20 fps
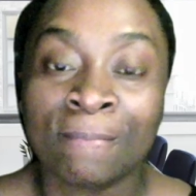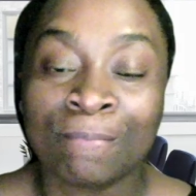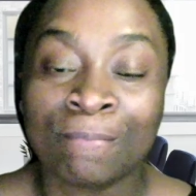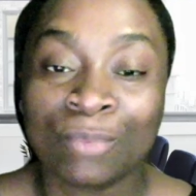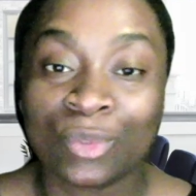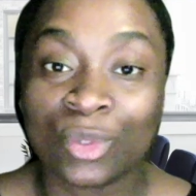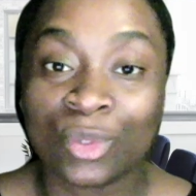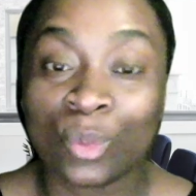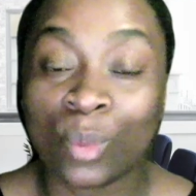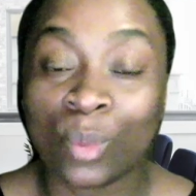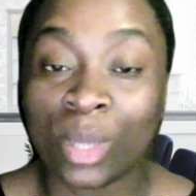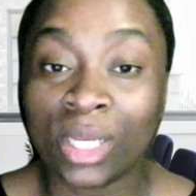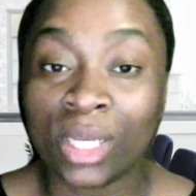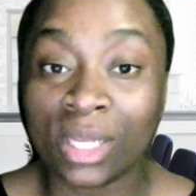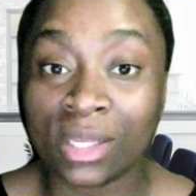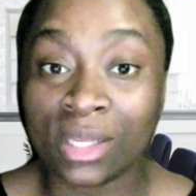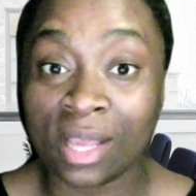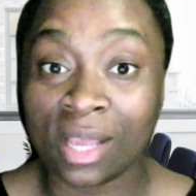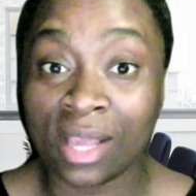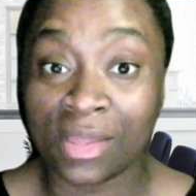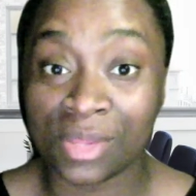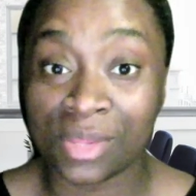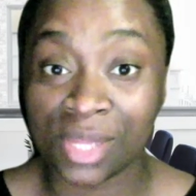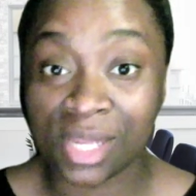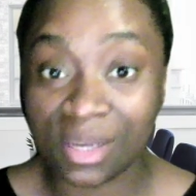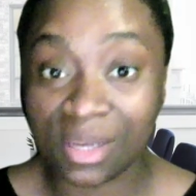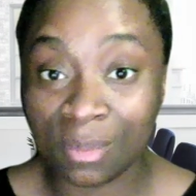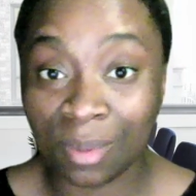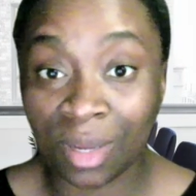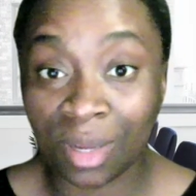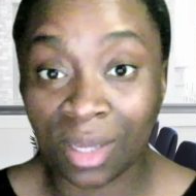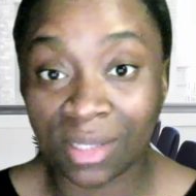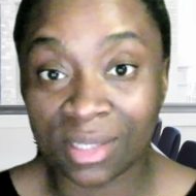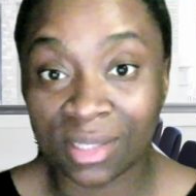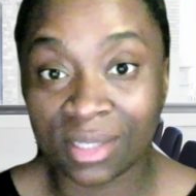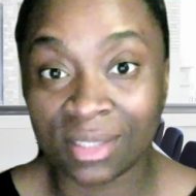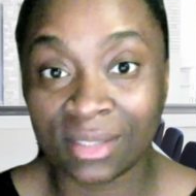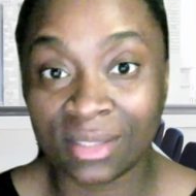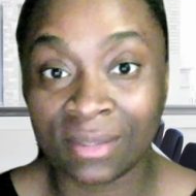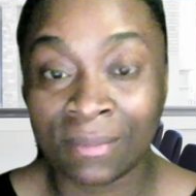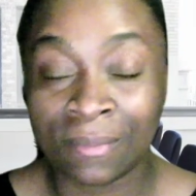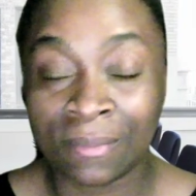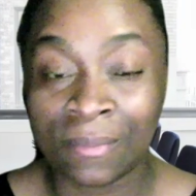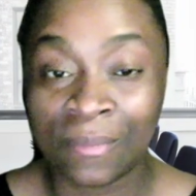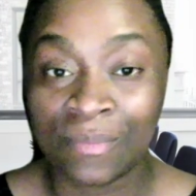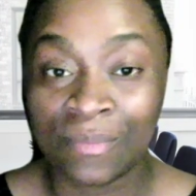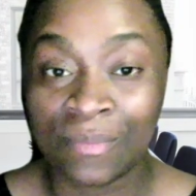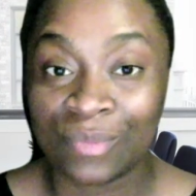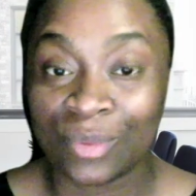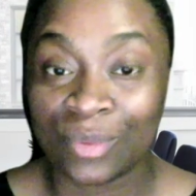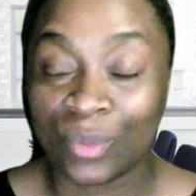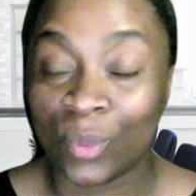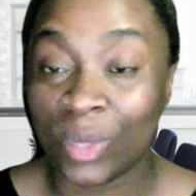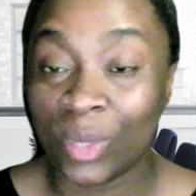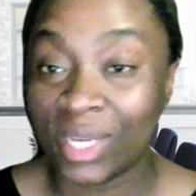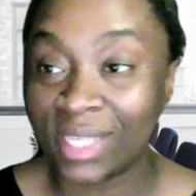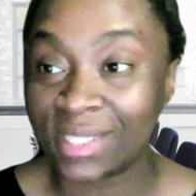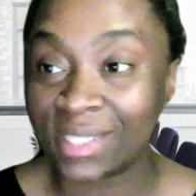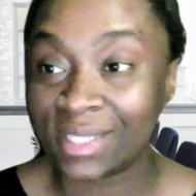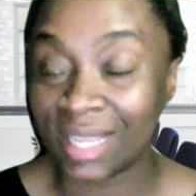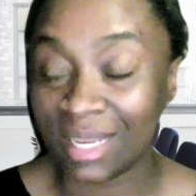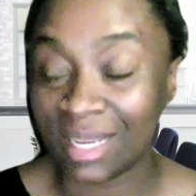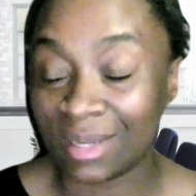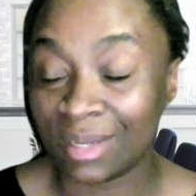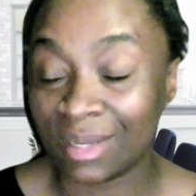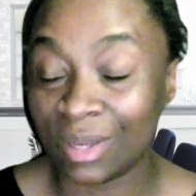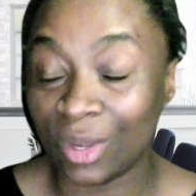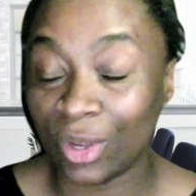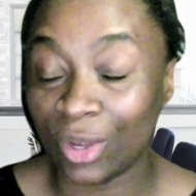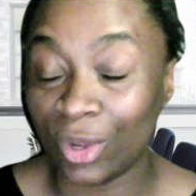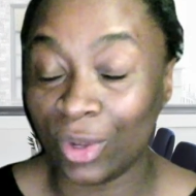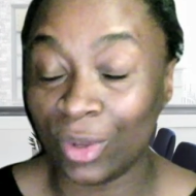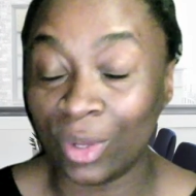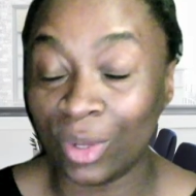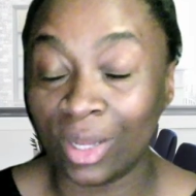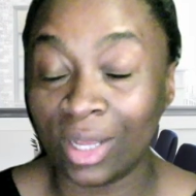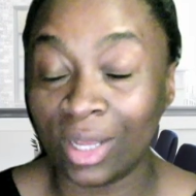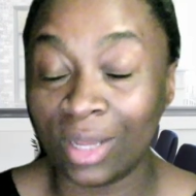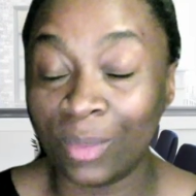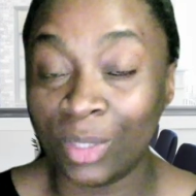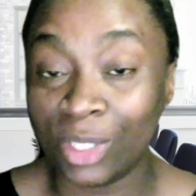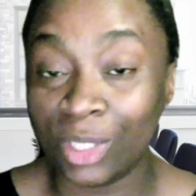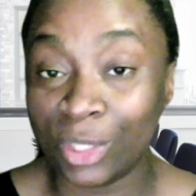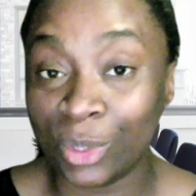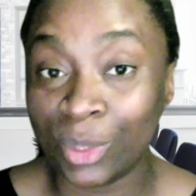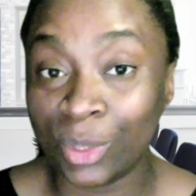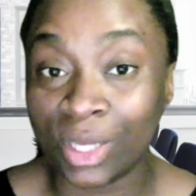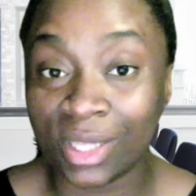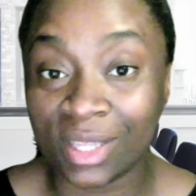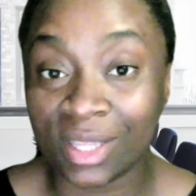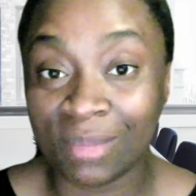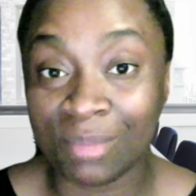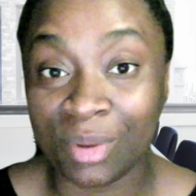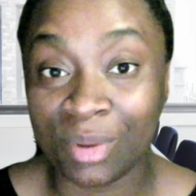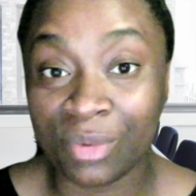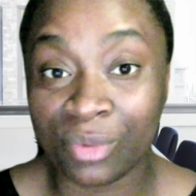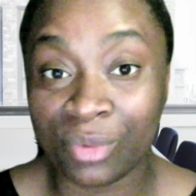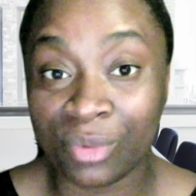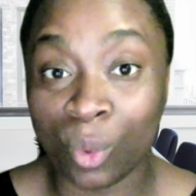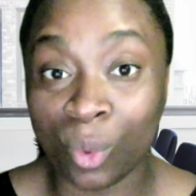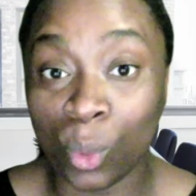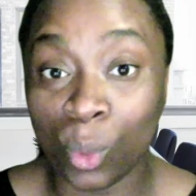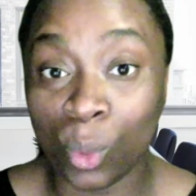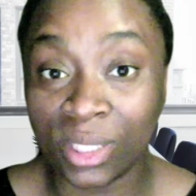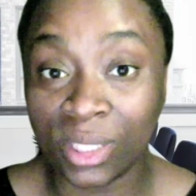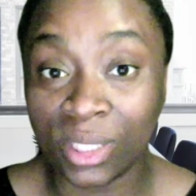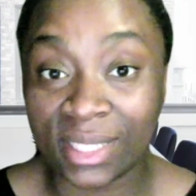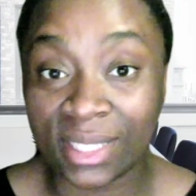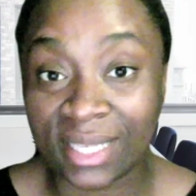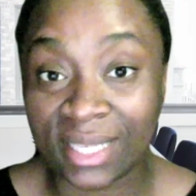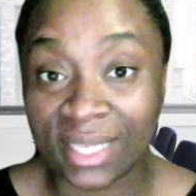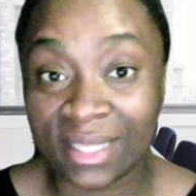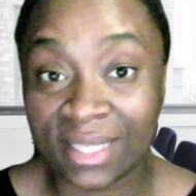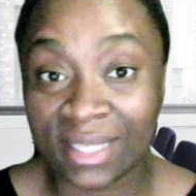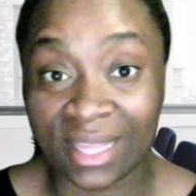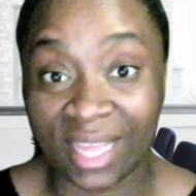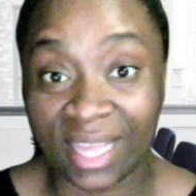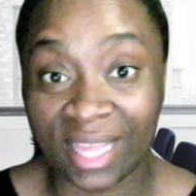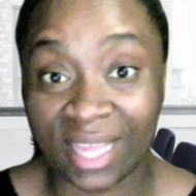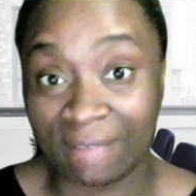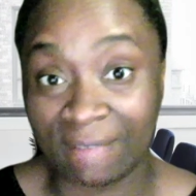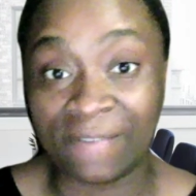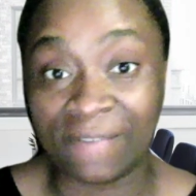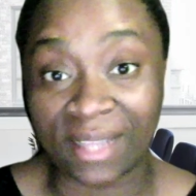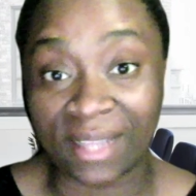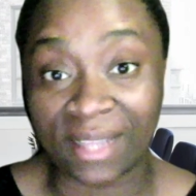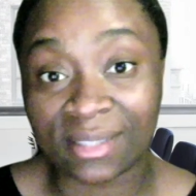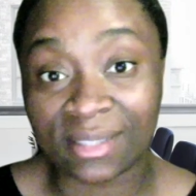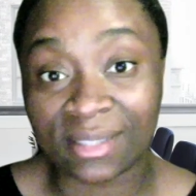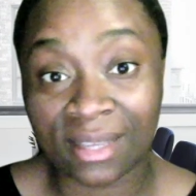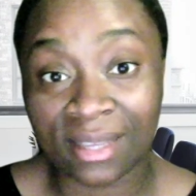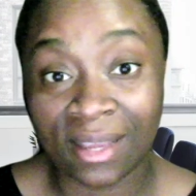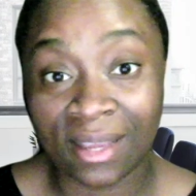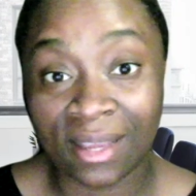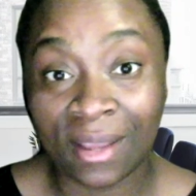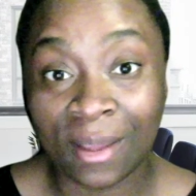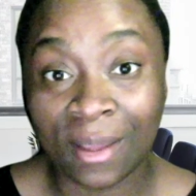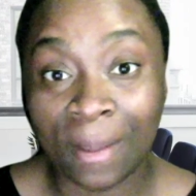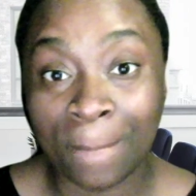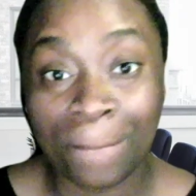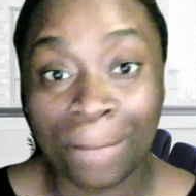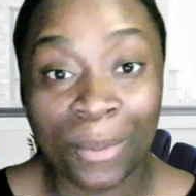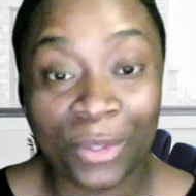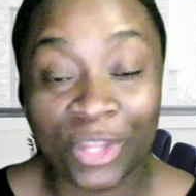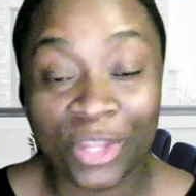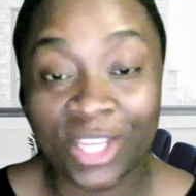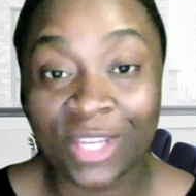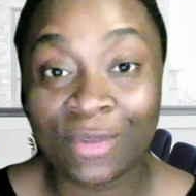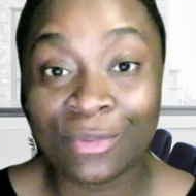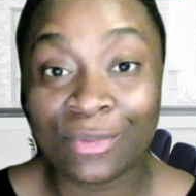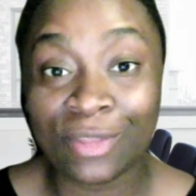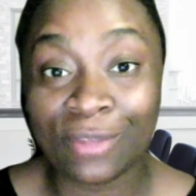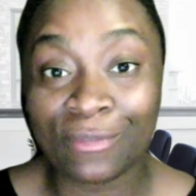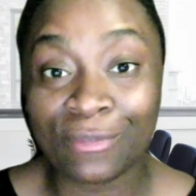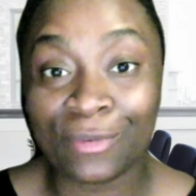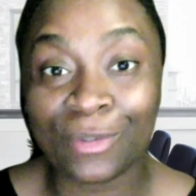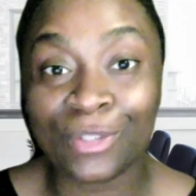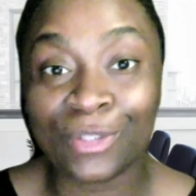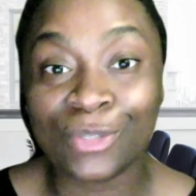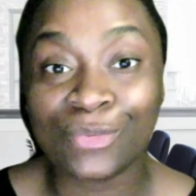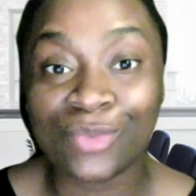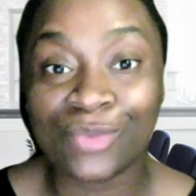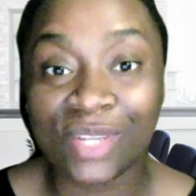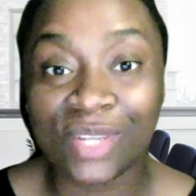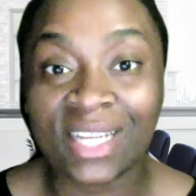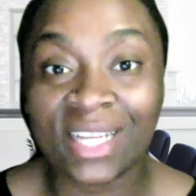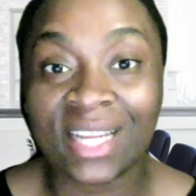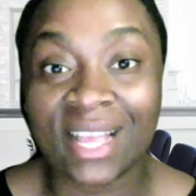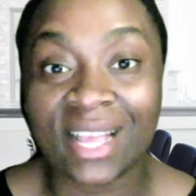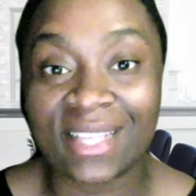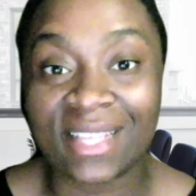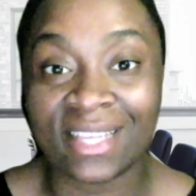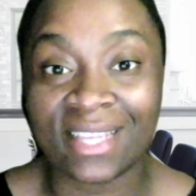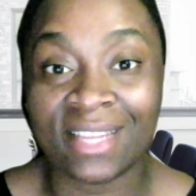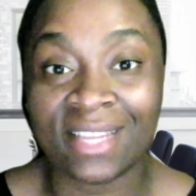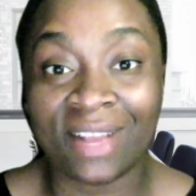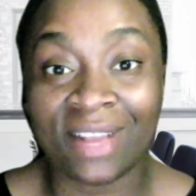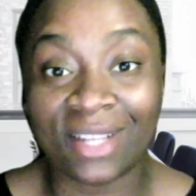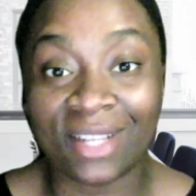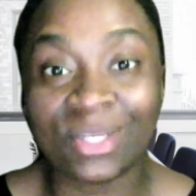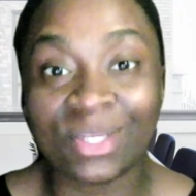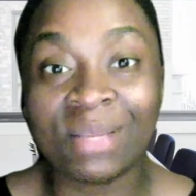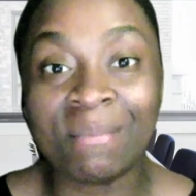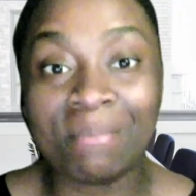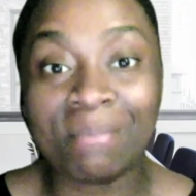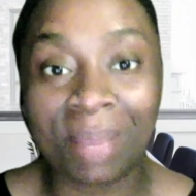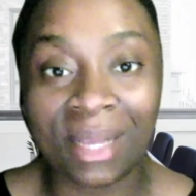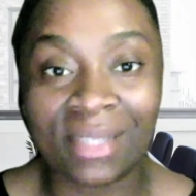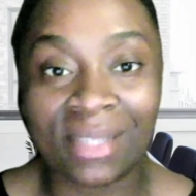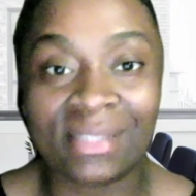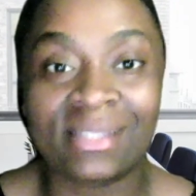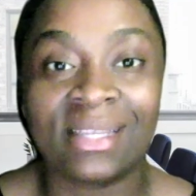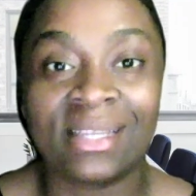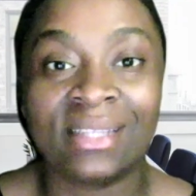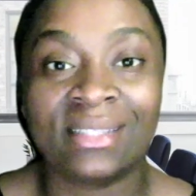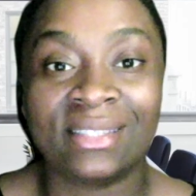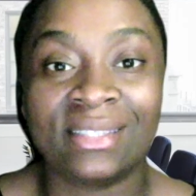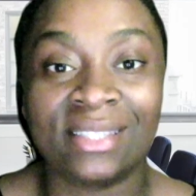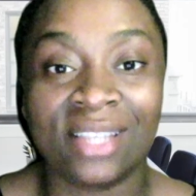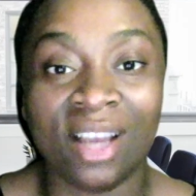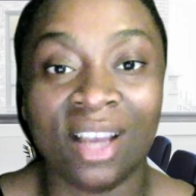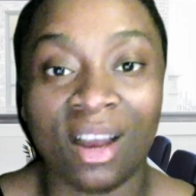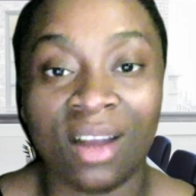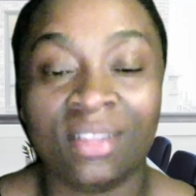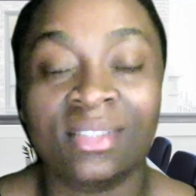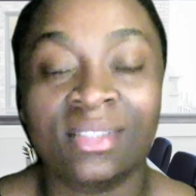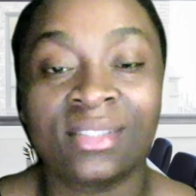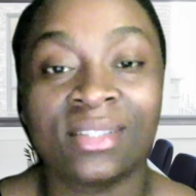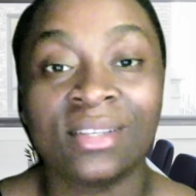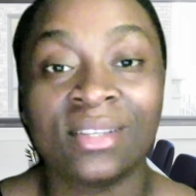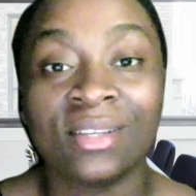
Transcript: So when a thin person, when they stand, when they look in the mirror, all they see is that they are fat, but they fail to realize that they've actually mastered the art